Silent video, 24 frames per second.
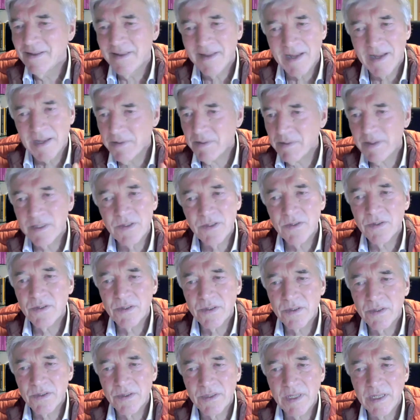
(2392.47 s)
Otherwise, you
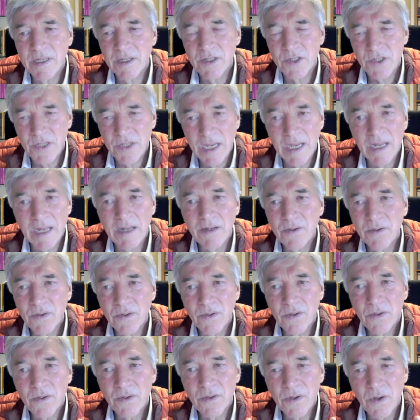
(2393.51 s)
stay a child
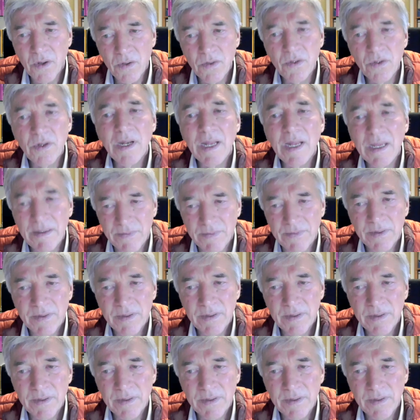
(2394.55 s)
all your life.